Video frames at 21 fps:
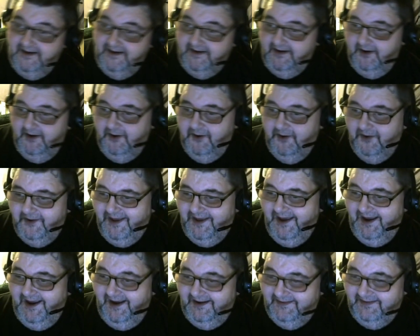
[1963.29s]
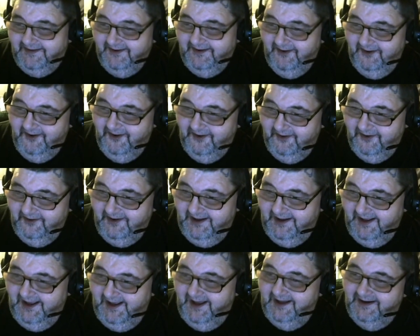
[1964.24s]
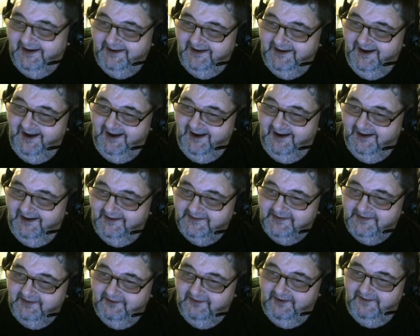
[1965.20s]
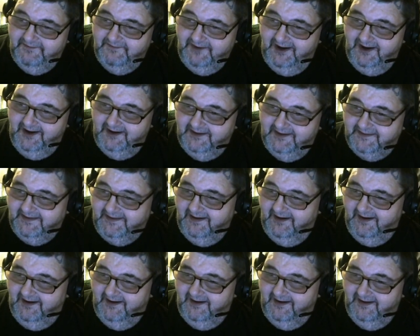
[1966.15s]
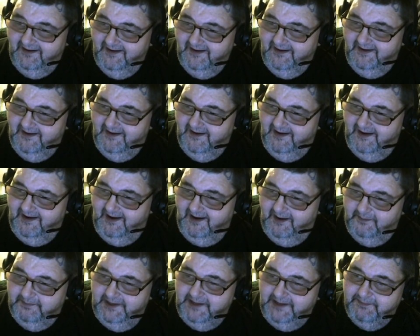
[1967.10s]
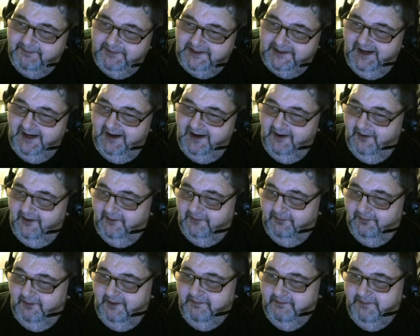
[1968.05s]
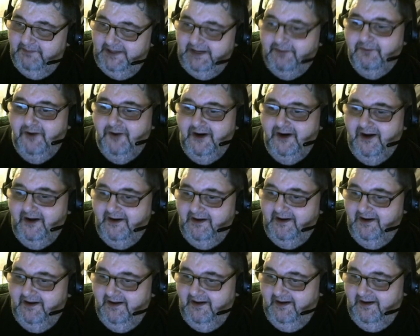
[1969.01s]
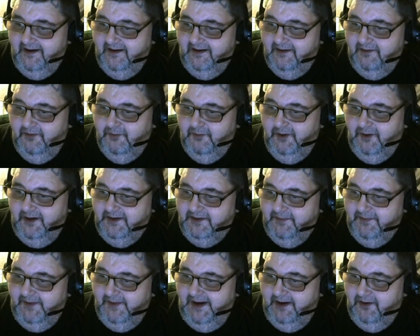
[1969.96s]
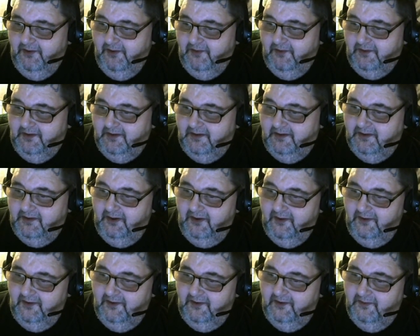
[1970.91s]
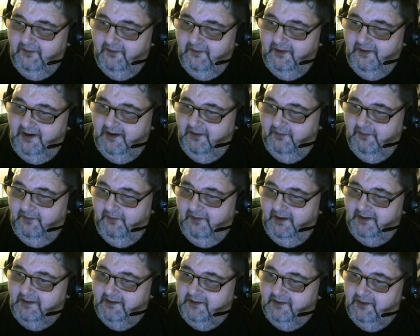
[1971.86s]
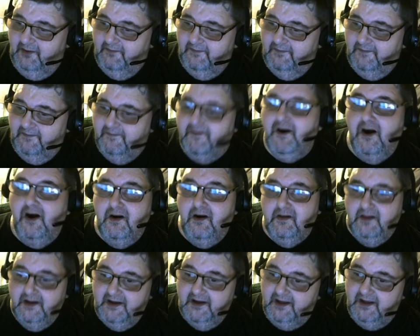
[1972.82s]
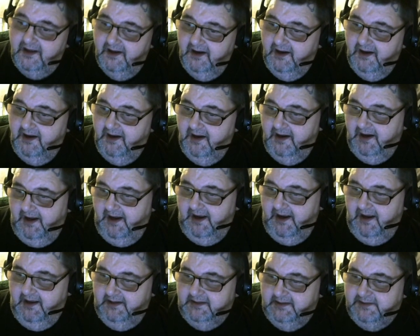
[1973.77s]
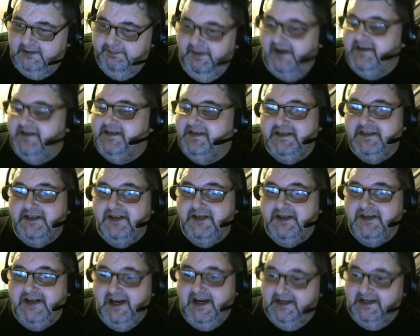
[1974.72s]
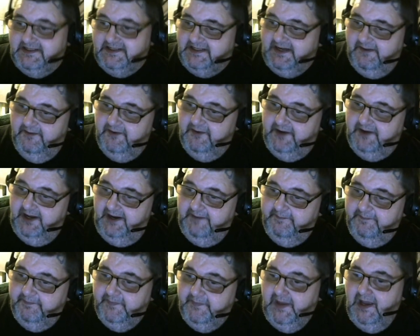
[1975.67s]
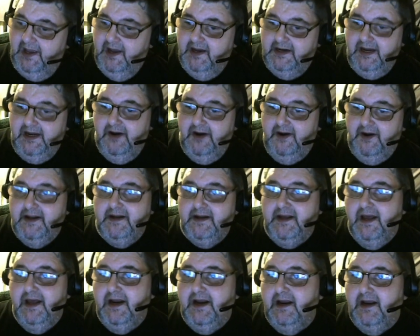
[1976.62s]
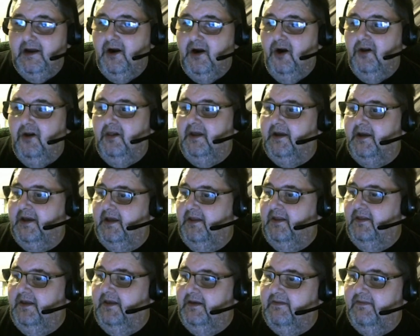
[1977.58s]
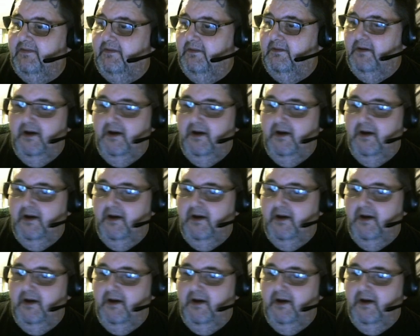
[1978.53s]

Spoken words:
Okay, so I've got baked potatoes, one beet, one onion, one tomato, one clove of garlic, and spices to taste. Okay, now I didn't get any garlic in this